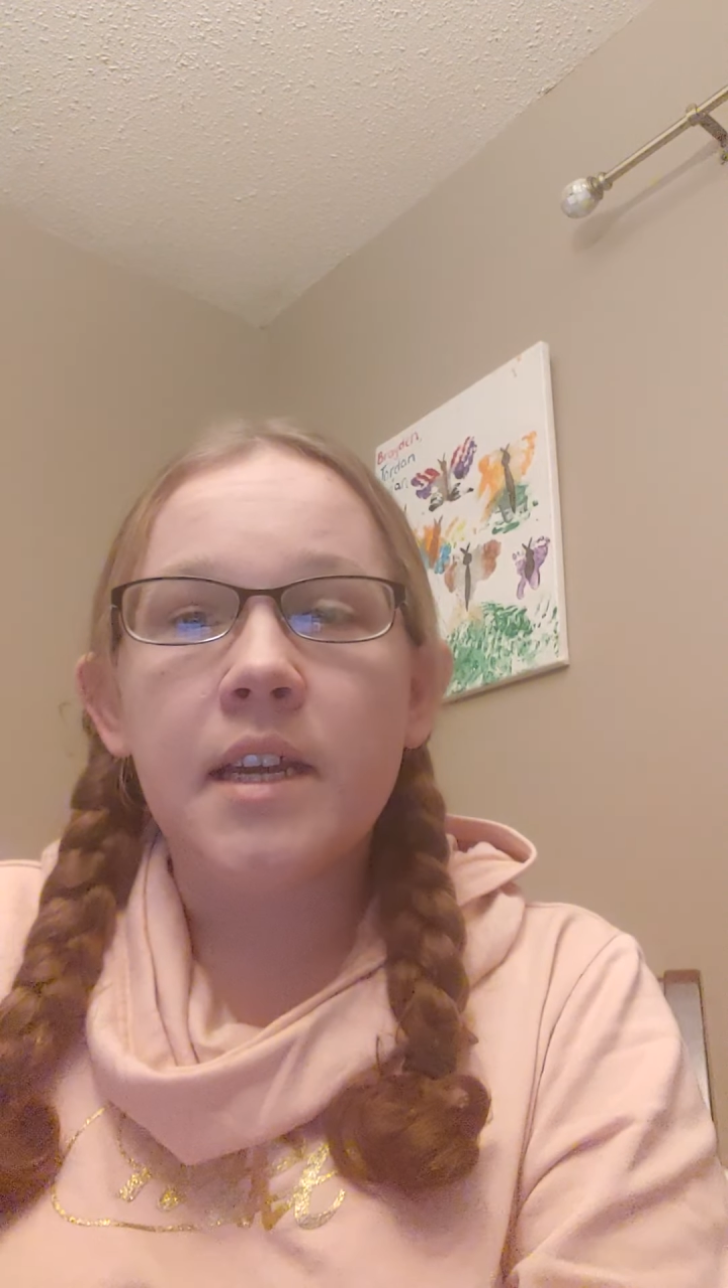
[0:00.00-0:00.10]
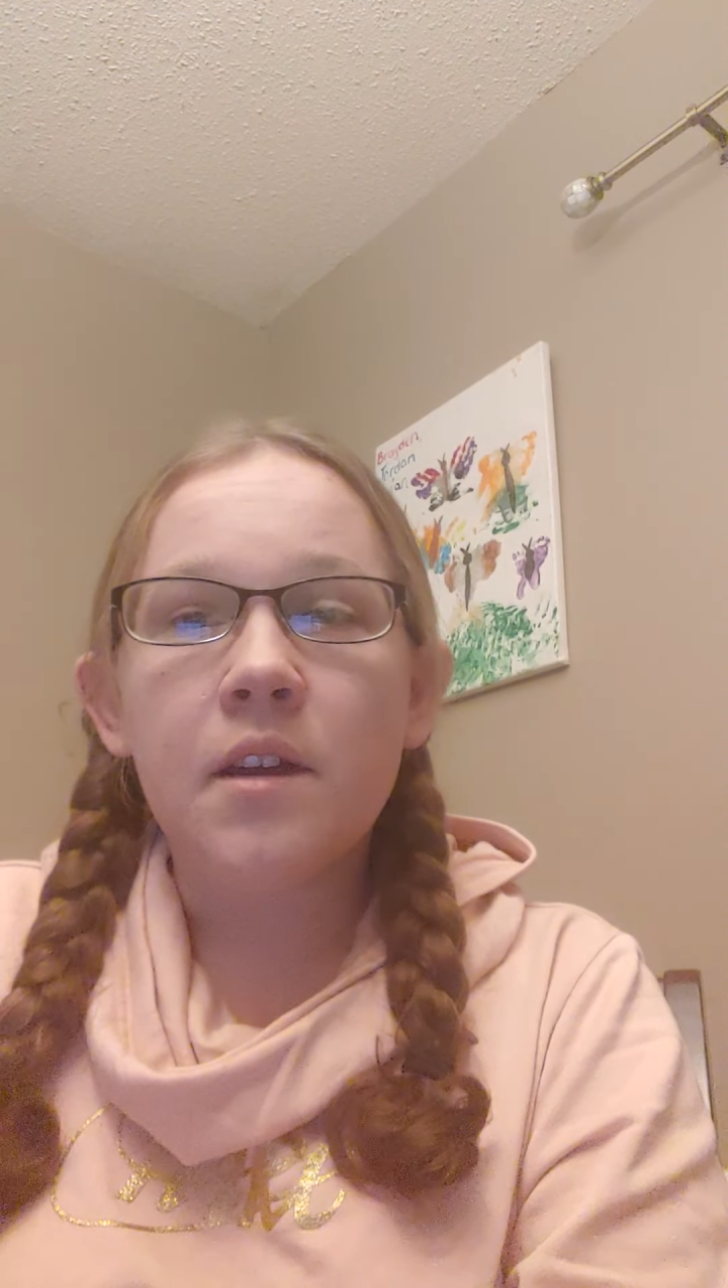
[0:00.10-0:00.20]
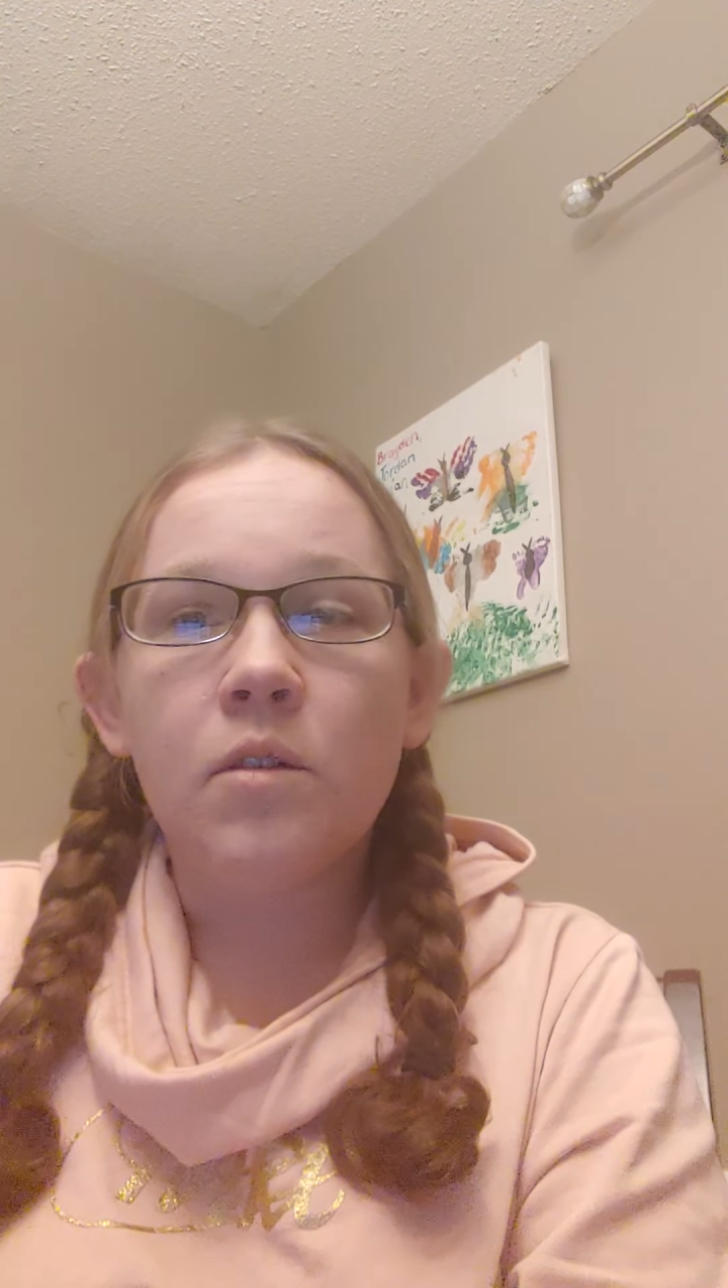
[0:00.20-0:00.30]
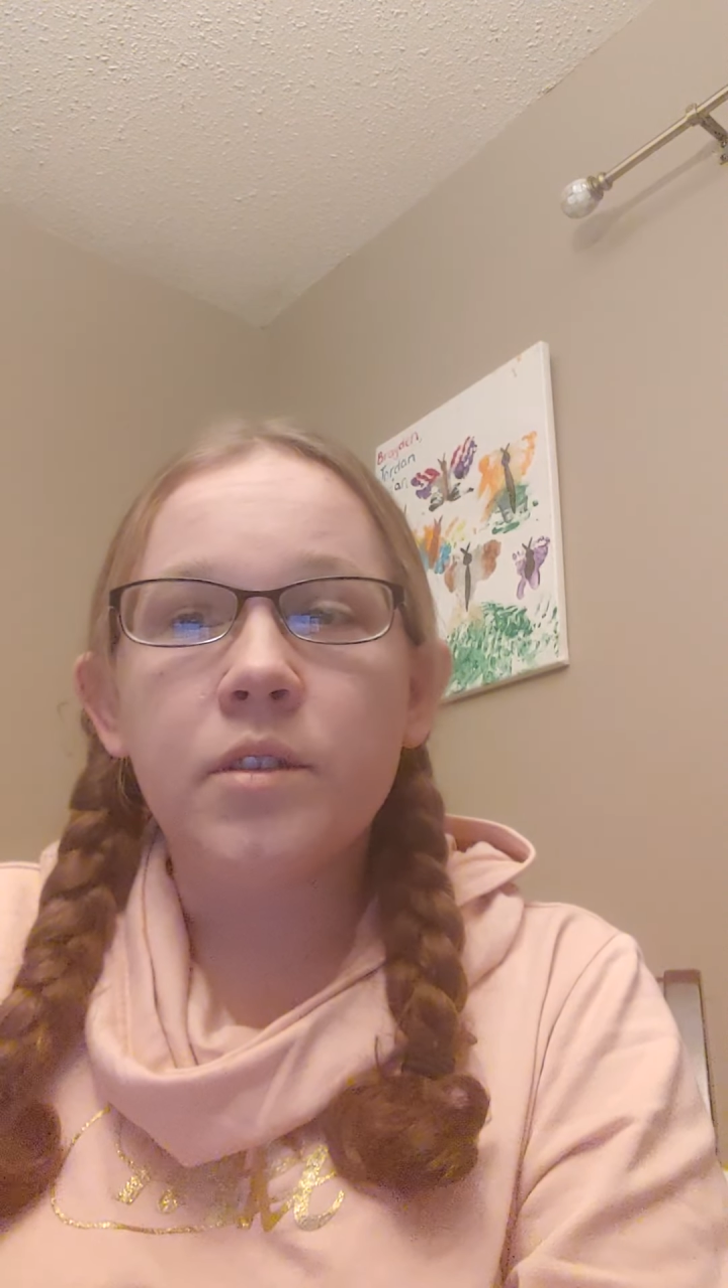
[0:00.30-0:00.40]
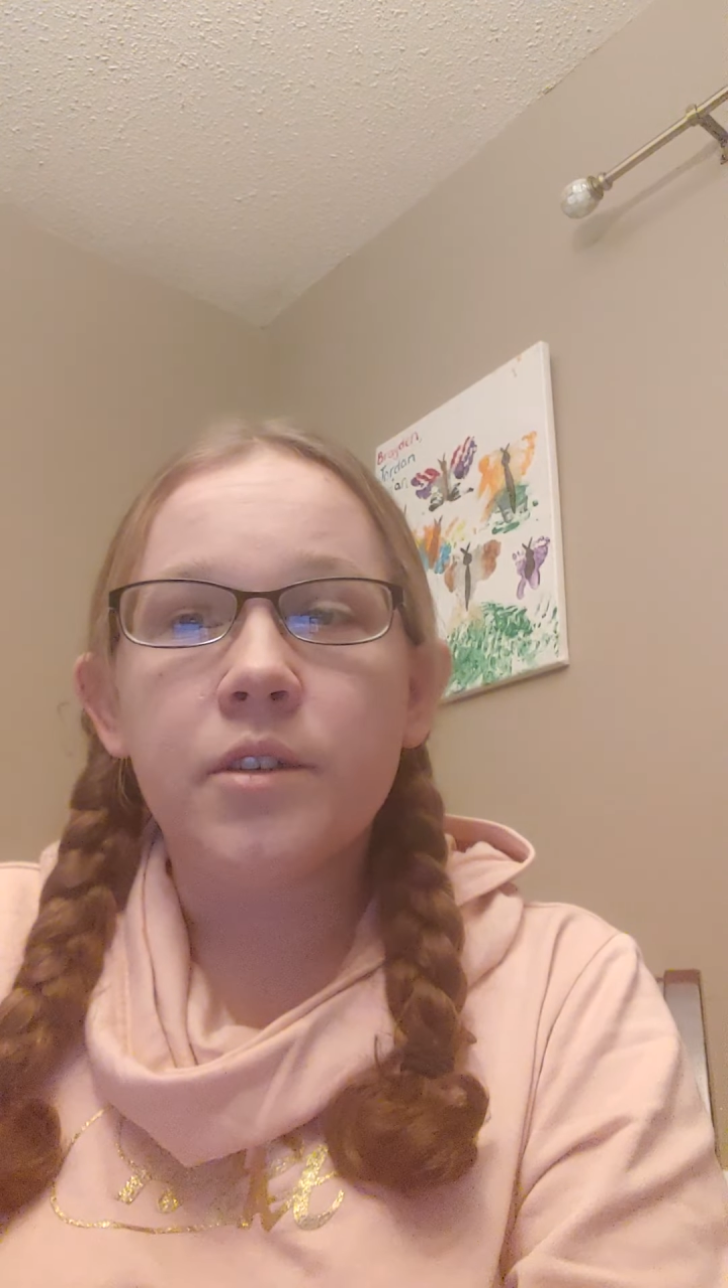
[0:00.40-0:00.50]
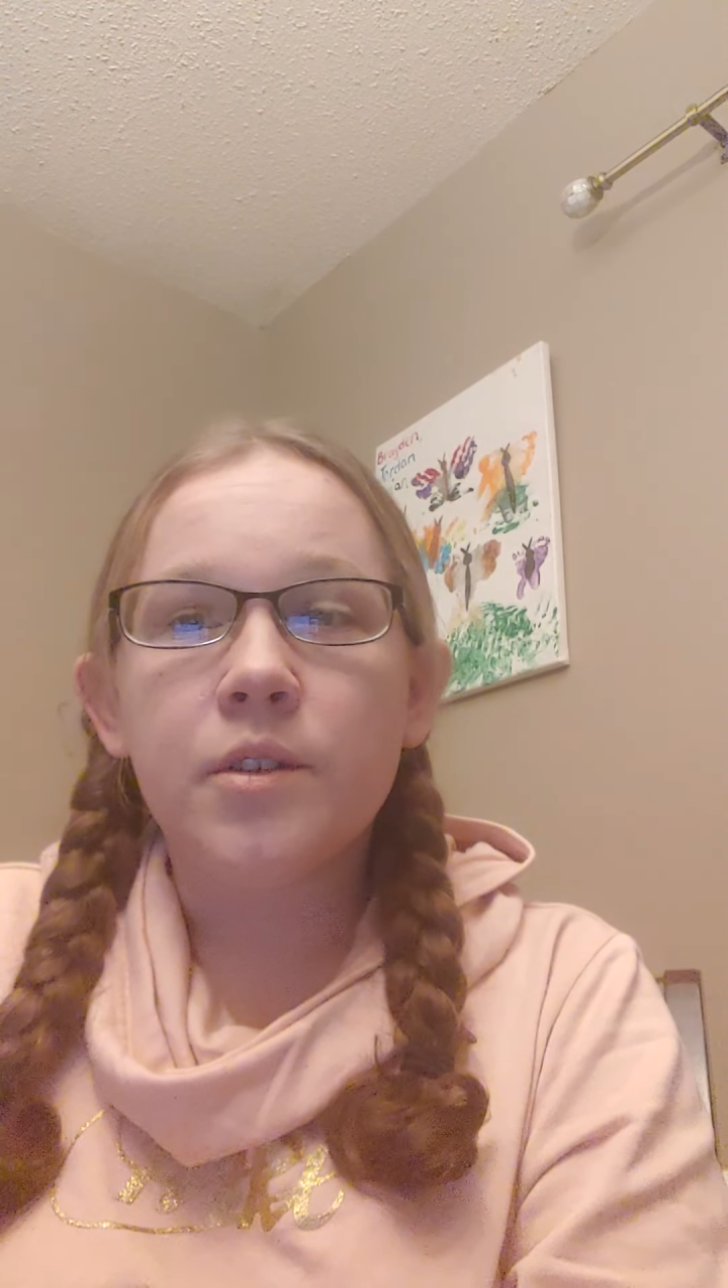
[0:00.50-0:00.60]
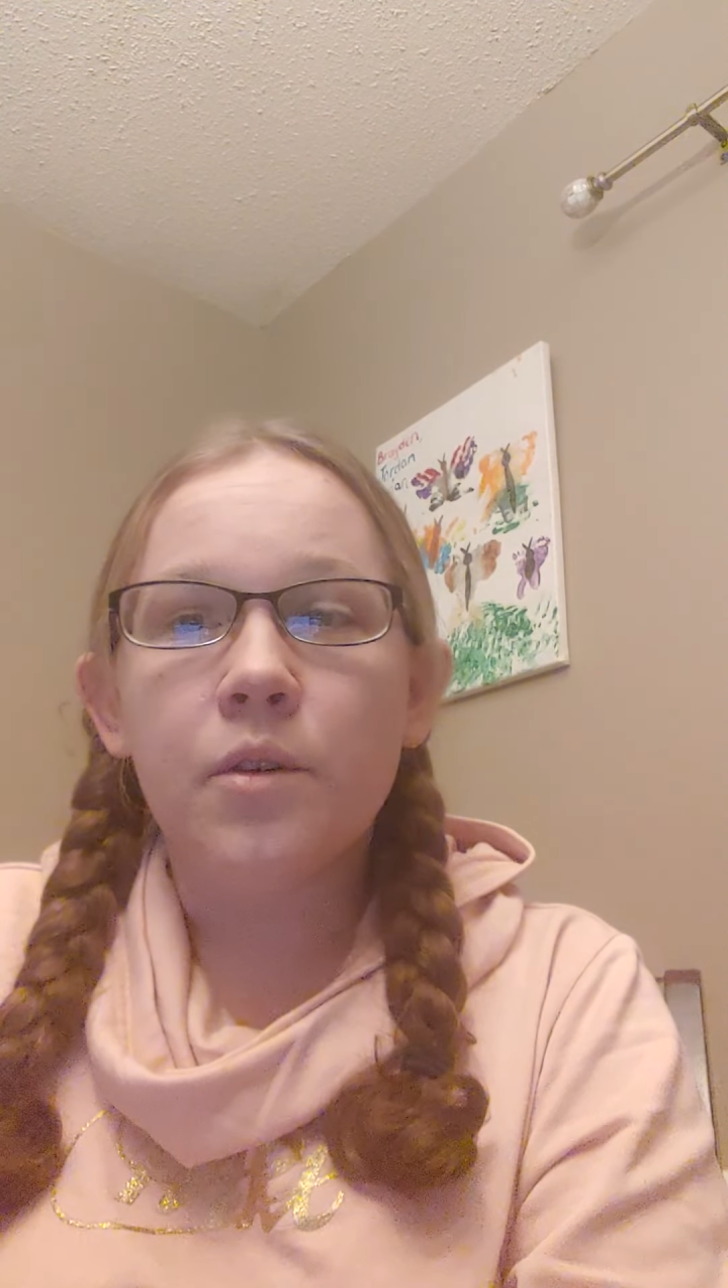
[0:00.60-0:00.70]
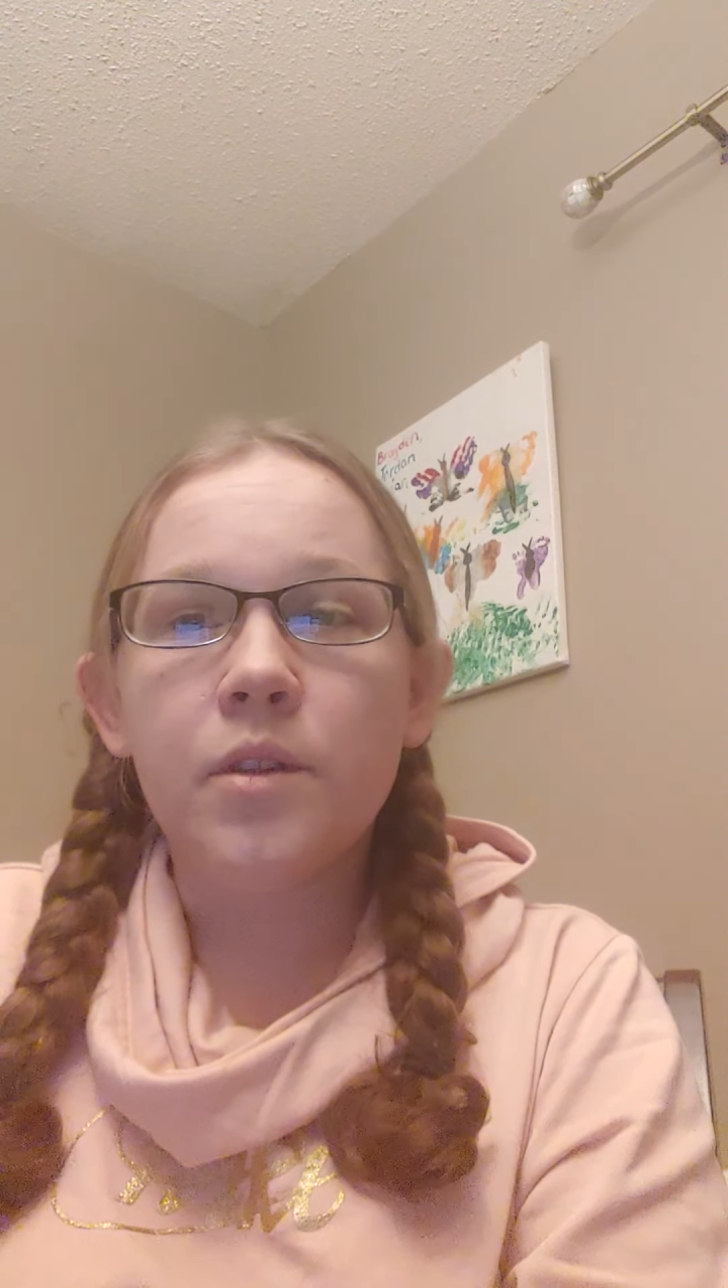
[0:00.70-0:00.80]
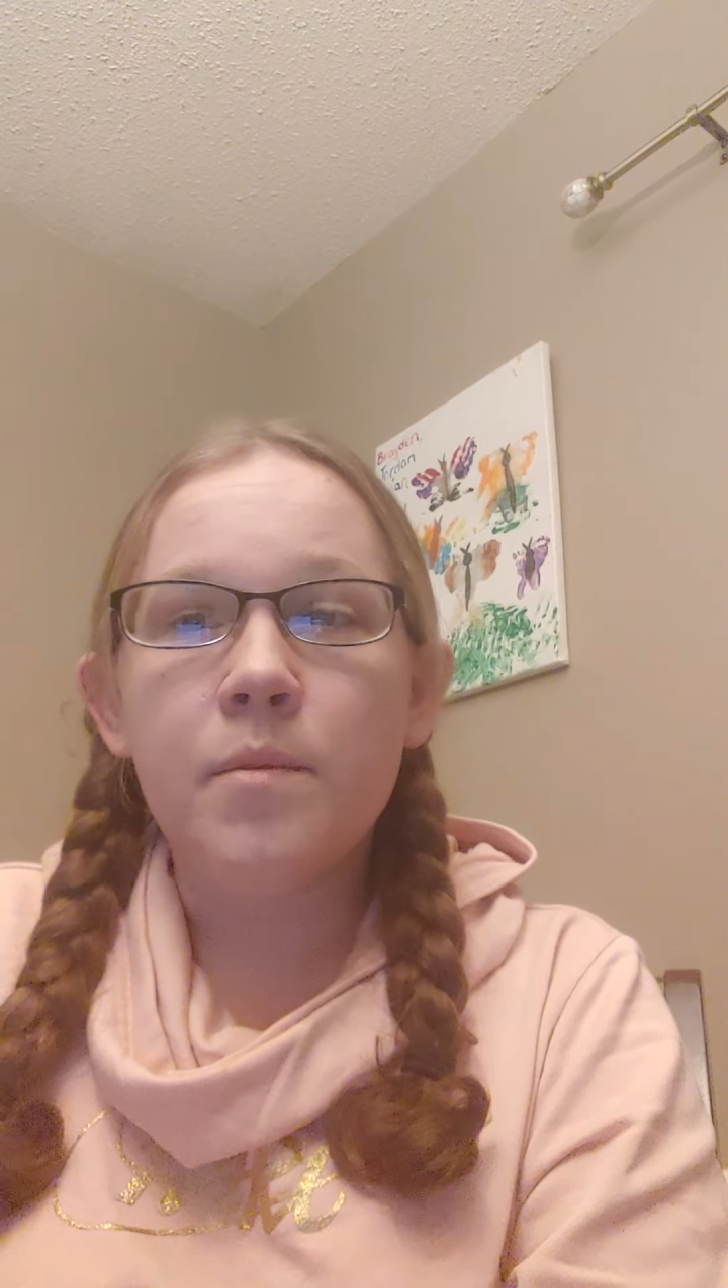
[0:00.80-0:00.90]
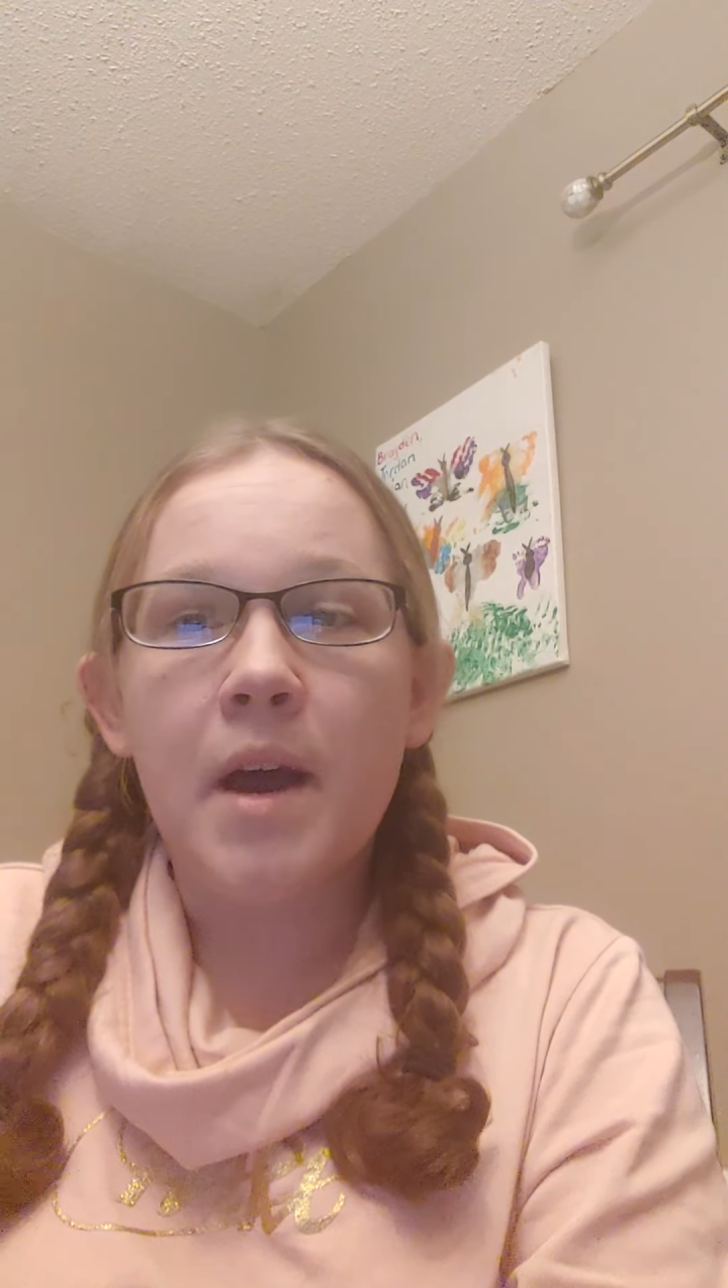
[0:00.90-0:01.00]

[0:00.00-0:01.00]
stakeholders hold the